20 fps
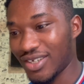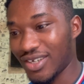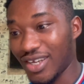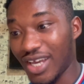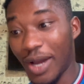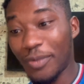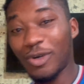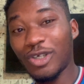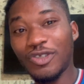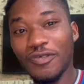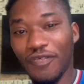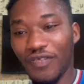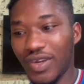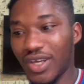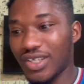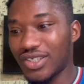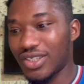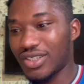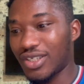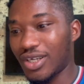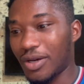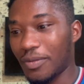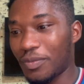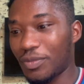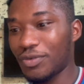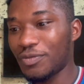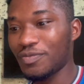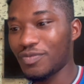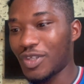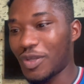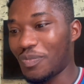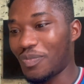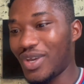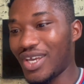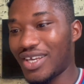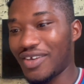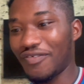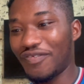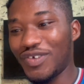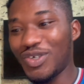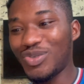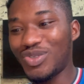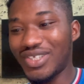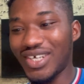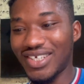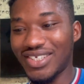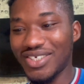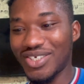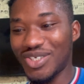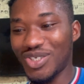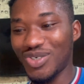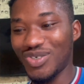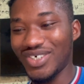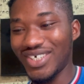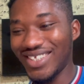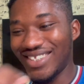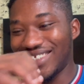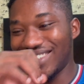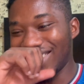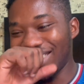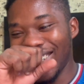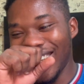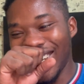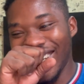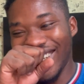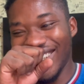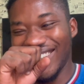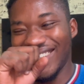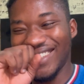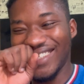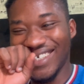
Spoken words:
I'm going to finish it up, make a few touches to it, and